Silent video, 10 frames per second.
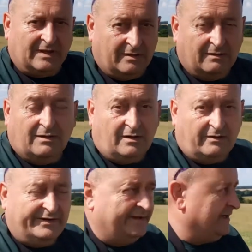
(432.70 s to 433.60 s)
there
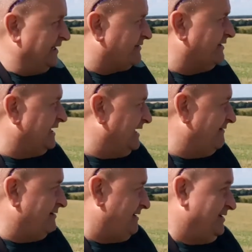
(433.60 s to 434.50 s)
are in the Eakring
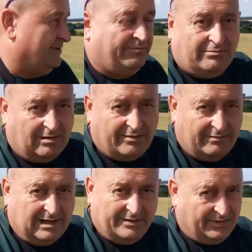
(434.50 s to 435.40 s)
area and well
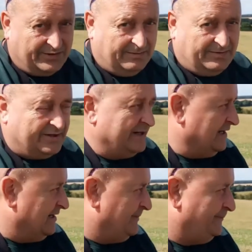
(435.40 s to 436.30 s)
throughout Nottinghamshire now